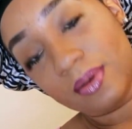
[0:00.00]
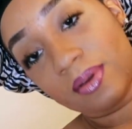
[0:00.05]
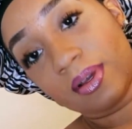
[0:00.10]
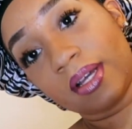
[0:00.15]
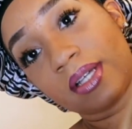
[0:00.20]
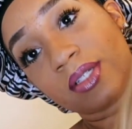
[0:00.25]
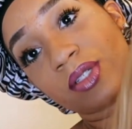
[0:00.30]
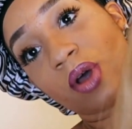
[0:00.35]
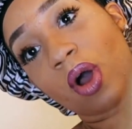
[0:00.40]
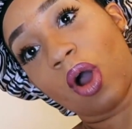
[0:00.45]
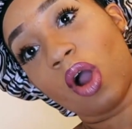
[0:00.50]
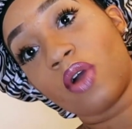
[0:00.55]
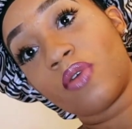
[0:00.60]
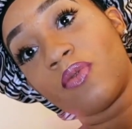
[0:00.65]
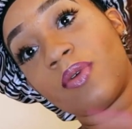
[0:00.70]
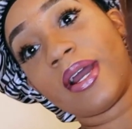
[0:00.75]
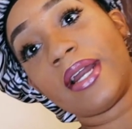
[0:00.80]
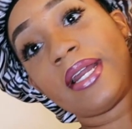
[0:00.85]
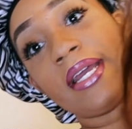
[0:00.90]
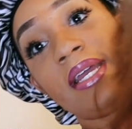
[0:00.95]
is
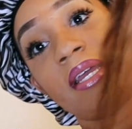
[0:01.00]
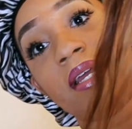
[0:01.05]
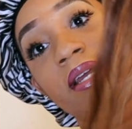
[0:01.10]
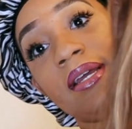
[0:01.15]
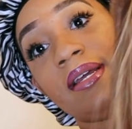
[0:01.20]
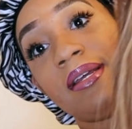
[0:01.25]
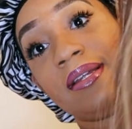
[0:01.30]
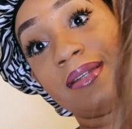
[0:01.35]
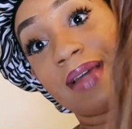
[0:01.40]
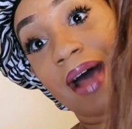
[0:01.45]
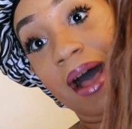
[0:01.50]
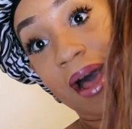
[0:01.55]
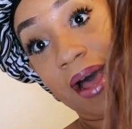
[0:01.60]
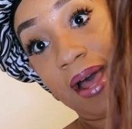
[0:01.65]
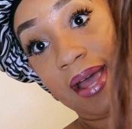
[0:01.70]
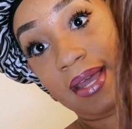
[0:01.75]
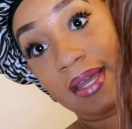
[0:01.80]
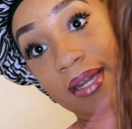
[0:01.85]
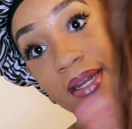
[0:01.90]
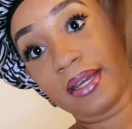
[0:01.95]
already
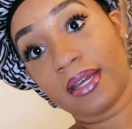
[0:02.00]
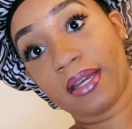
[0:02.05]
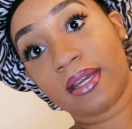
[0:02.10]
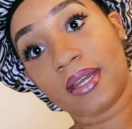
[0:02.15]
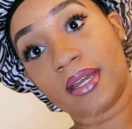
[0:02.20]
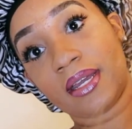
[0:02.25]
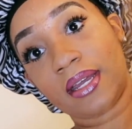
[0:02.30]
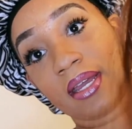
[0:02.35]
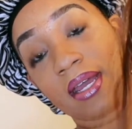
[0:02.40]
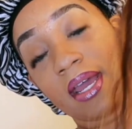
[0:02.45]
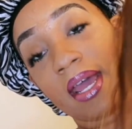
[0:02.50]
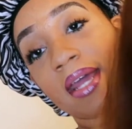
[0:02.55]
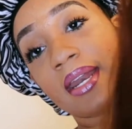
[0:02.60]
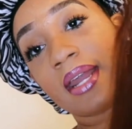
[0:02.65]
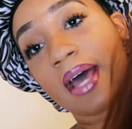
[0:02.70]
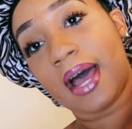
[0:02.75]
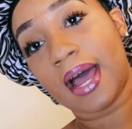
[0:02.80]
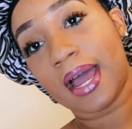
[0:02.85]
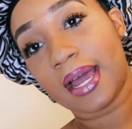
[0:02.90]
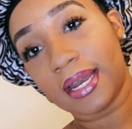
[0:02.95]
dyed
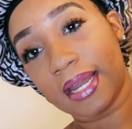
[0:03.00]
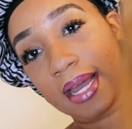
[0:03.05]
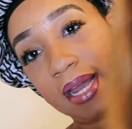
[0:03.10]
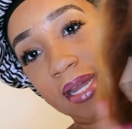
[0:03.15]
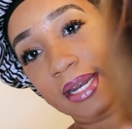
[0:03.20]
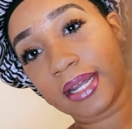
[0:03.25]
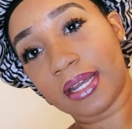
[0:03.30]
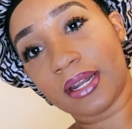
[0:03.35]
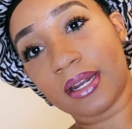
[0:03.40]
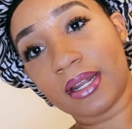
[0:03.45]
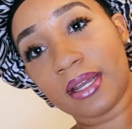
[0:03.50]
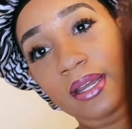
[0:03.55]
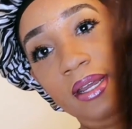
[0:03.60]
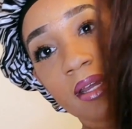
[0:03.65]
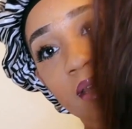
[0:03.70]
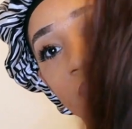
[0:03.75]
and highlighted,